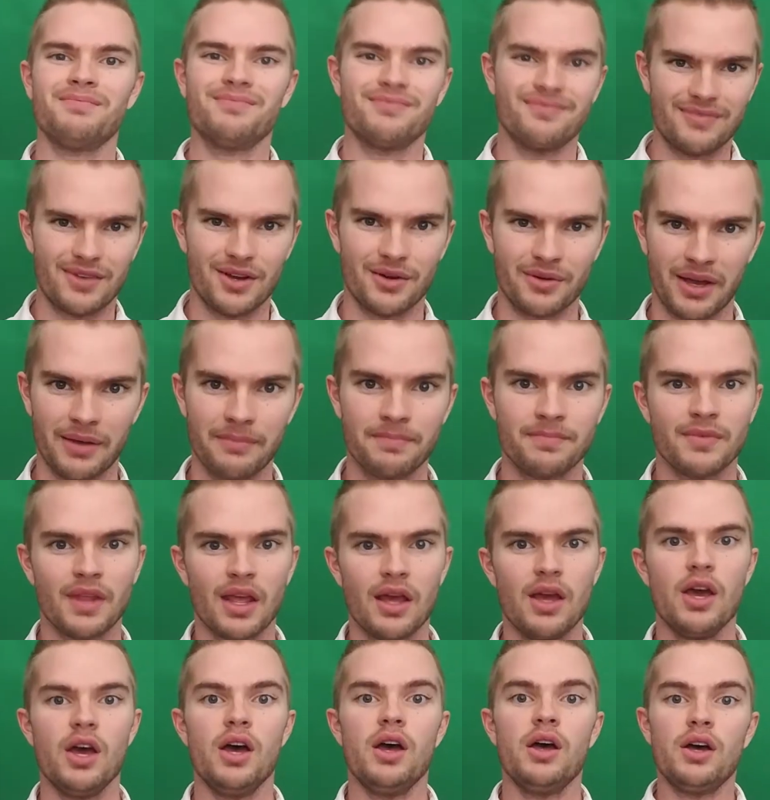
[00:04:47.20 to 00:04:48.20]
Okay.
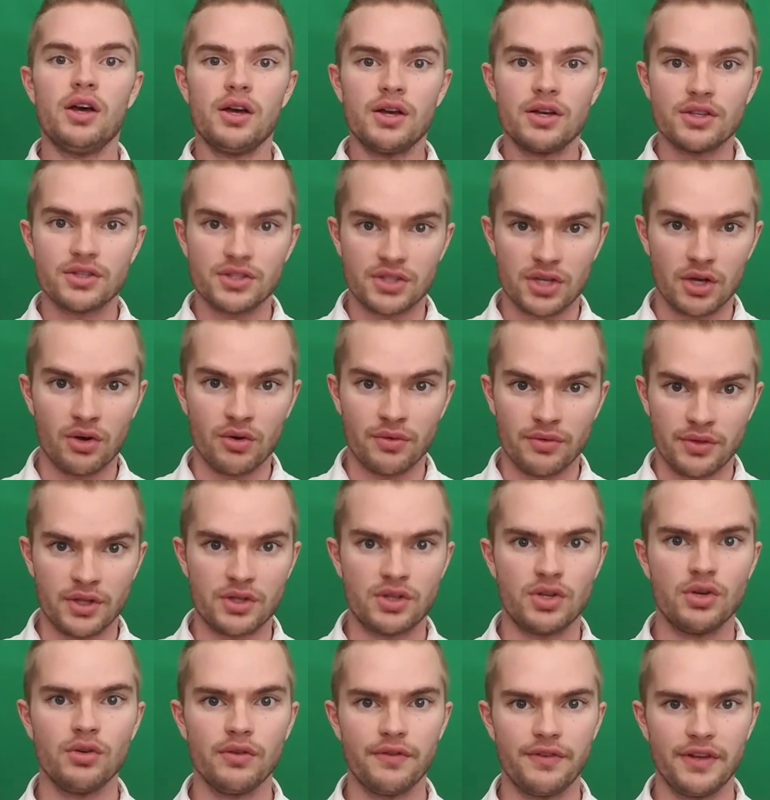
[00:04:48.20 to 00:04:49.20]
So the
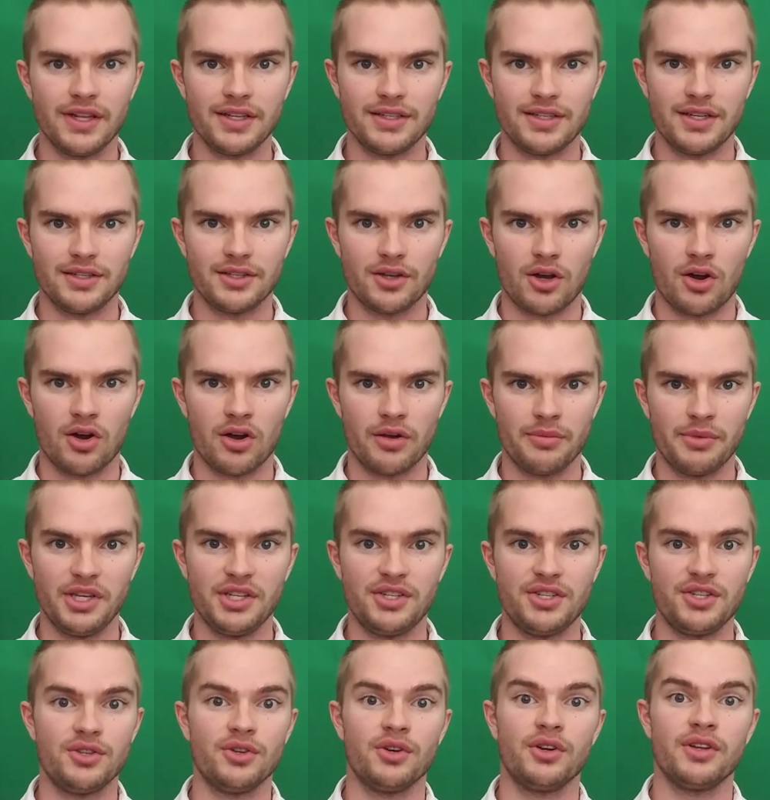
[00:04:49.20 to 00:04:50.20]
two villages' armies
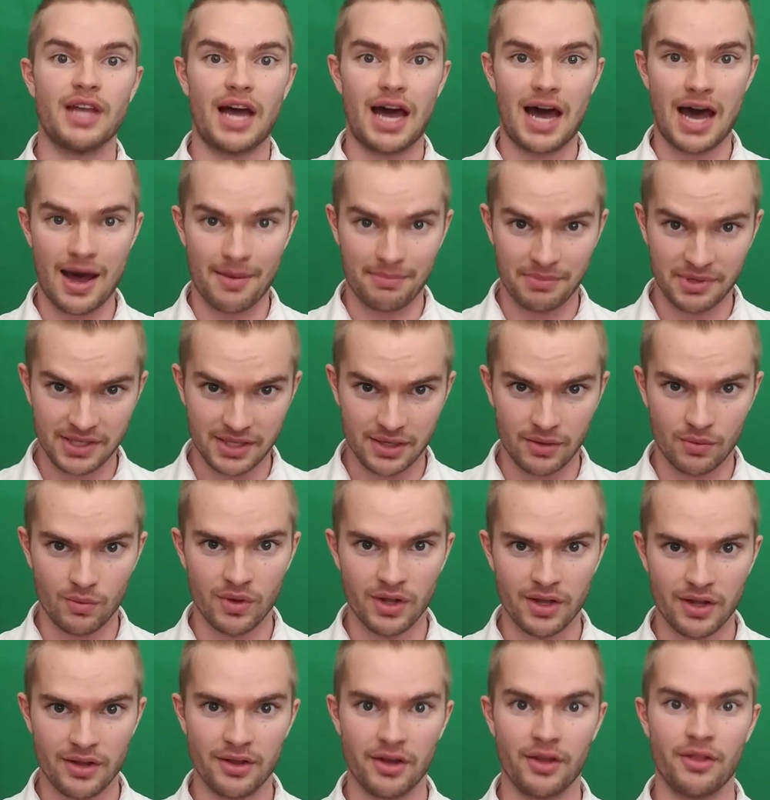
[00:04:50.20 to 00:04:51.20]
stood opposite one
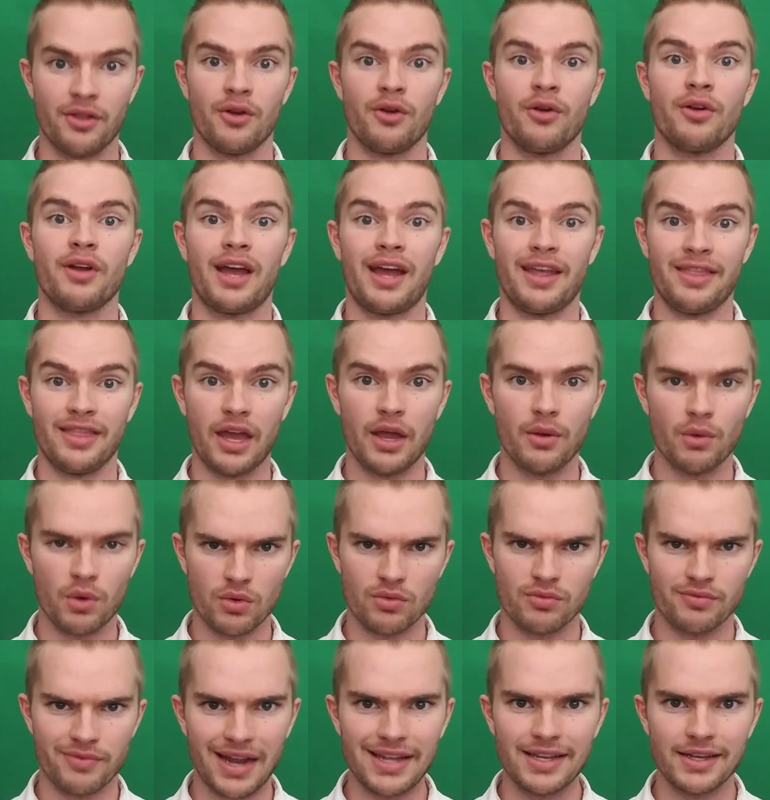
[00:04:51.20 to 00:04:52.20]
another, and they were
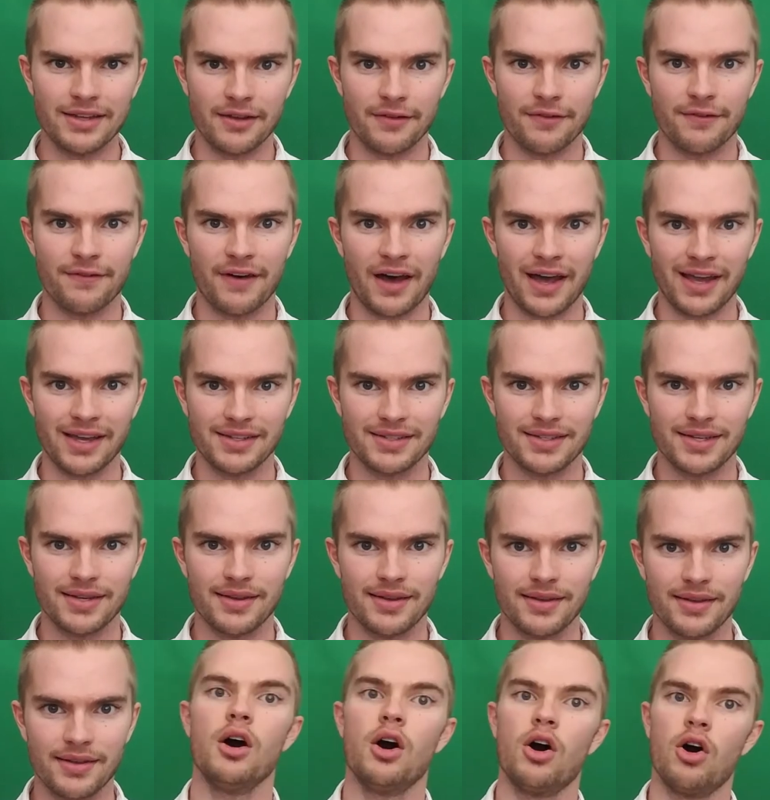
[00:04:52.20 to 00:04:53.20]
ready to fight.
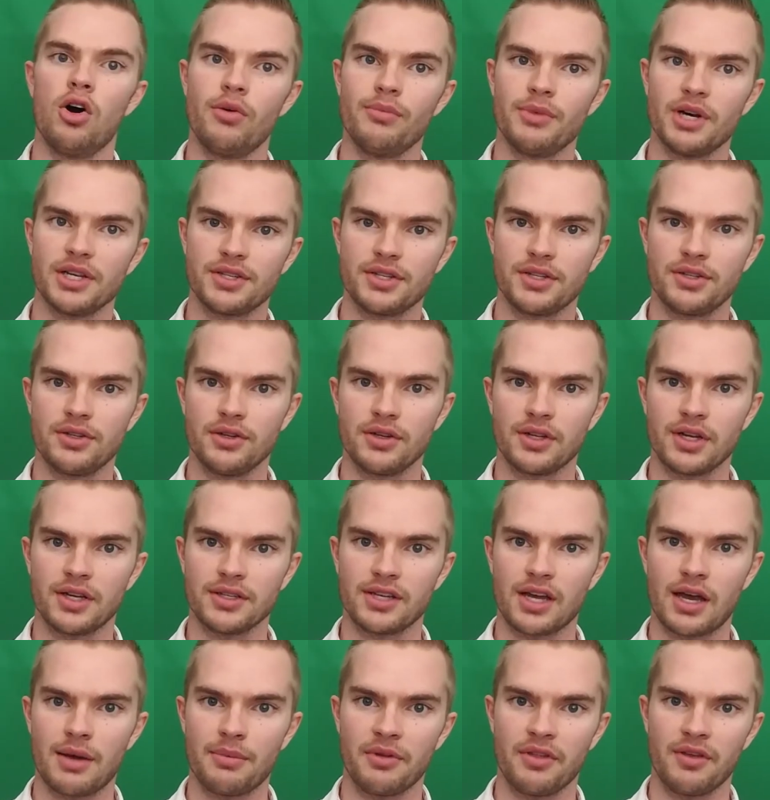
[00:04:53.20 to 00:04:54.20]
Oma stood on
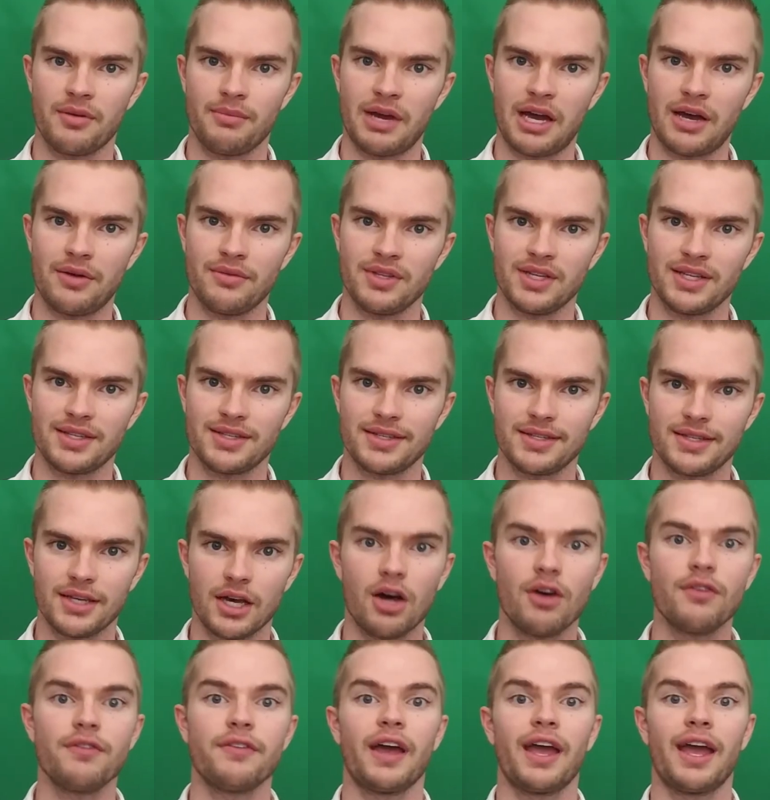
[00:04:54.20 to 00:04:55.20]
top of the mountain
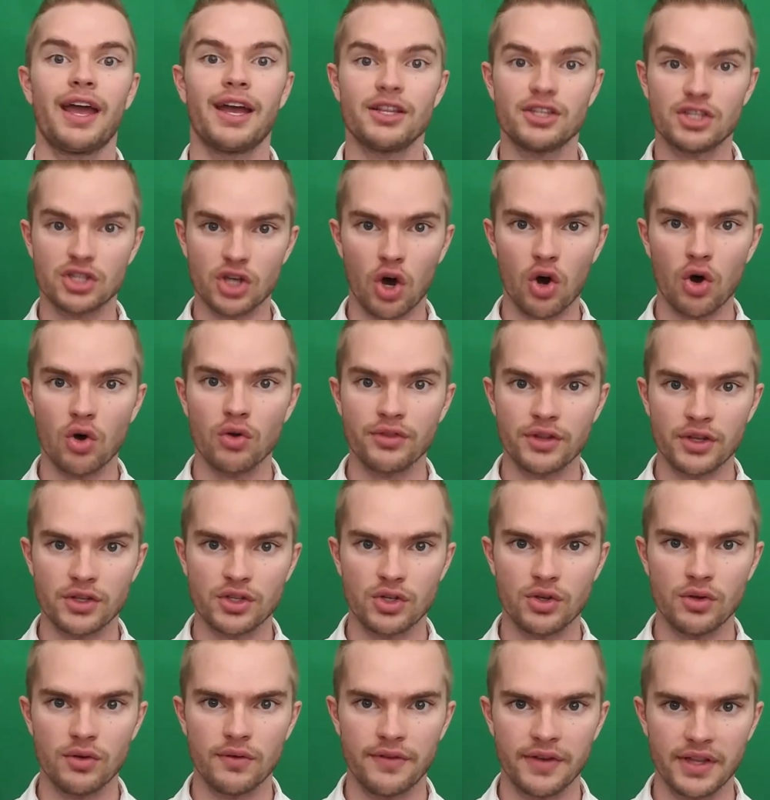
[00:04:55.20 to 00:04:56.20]
itself and told the
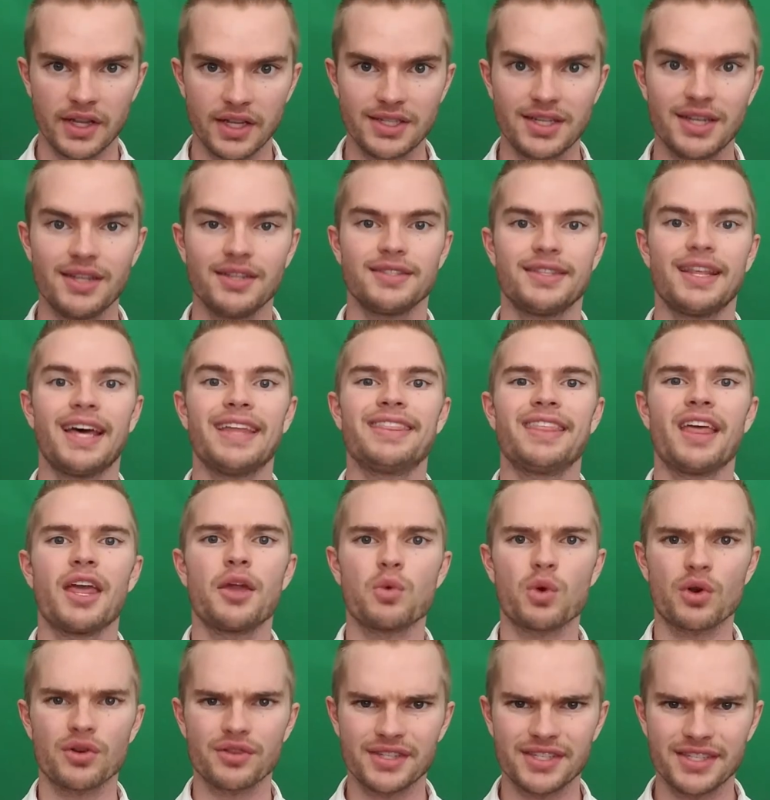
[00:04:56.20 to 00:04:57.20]
two villages that they
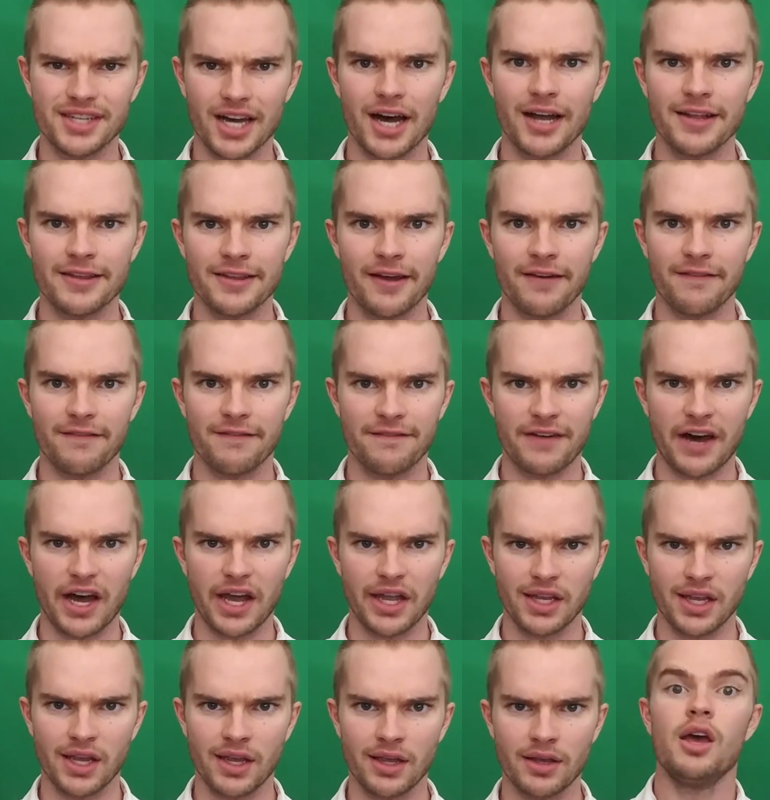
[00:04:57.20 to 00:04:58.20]
were done
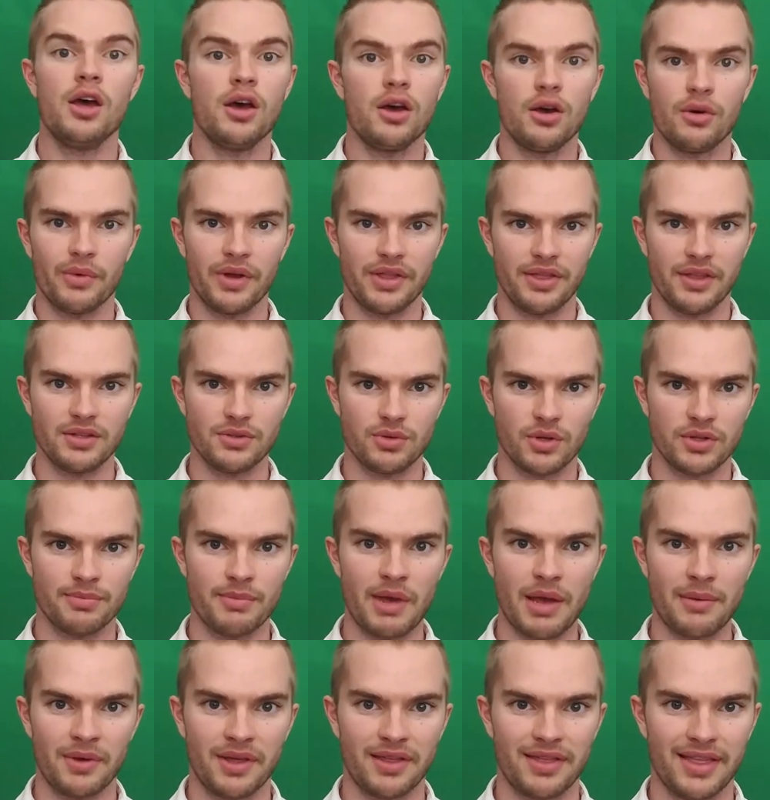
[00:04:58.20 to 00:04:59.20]
fighting. When this was
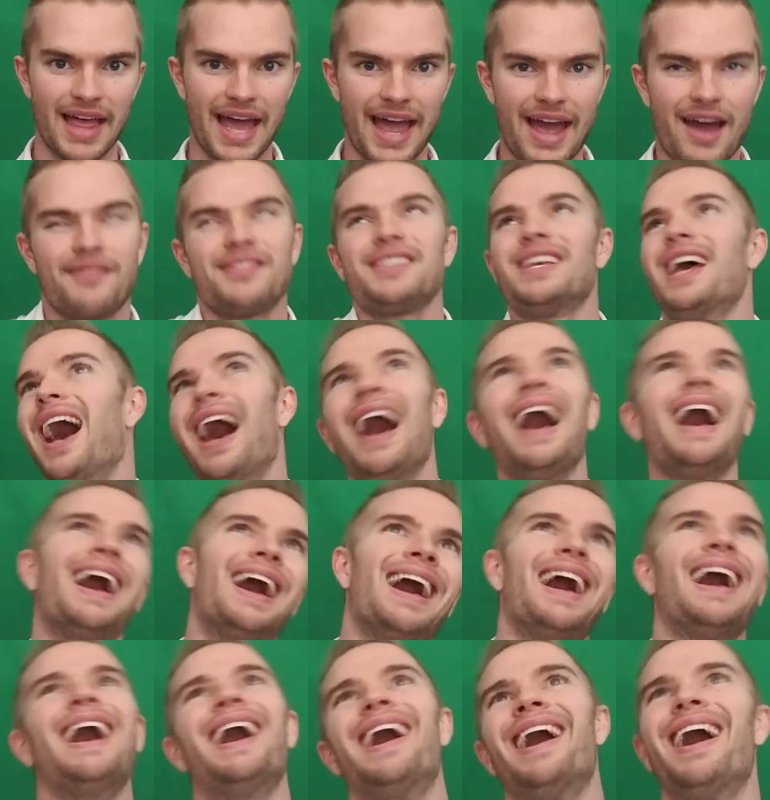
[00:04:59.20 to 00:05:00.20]
met with laughs, ha ha
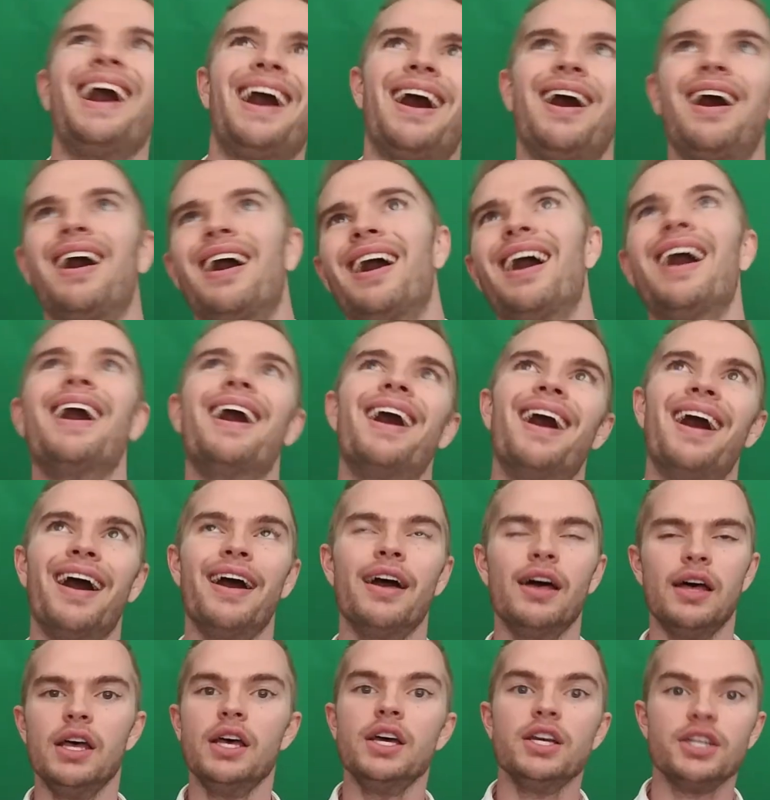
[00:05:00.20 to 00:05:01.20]
ha ha ha ha,
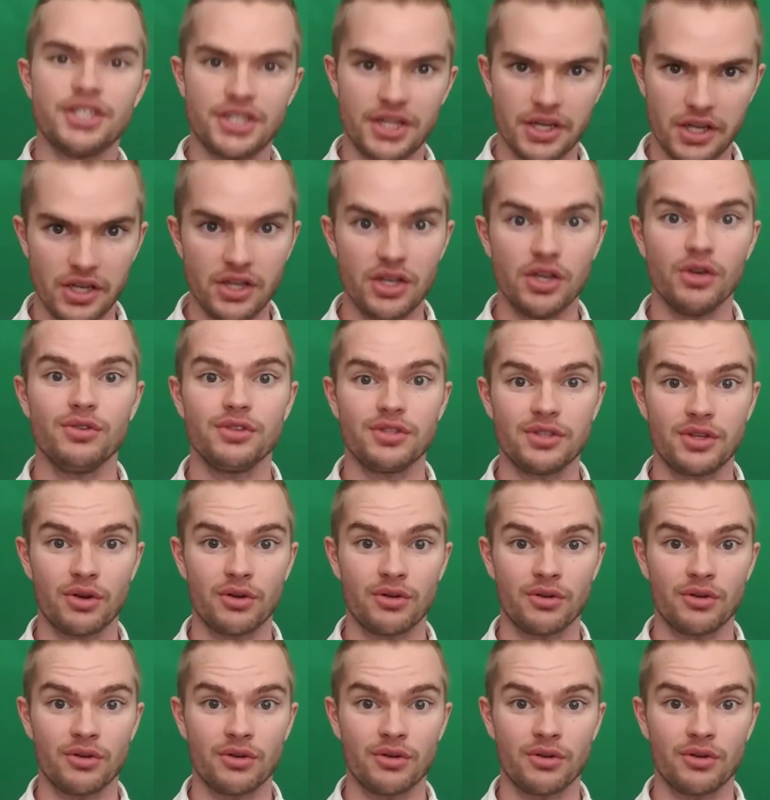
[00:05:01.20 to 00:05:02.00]
she used her